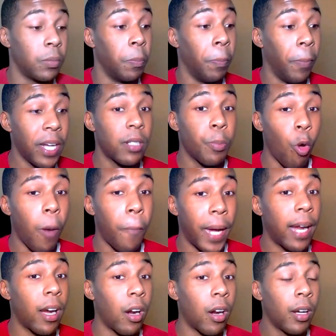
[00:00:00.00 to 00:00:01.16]
that's much more
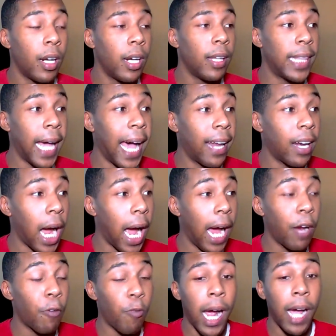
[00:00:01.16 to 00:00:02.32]
better that
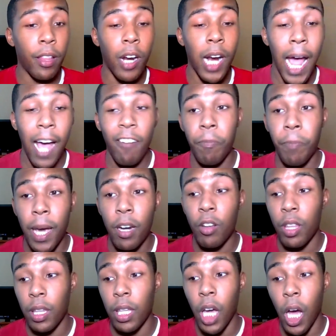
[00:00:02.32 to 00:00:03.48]
I rather have
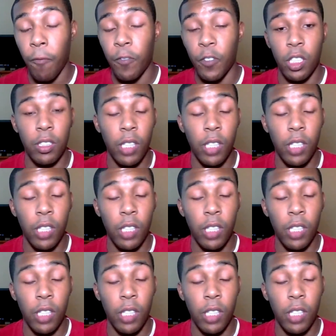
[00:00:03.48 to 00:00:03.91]
better than the offense,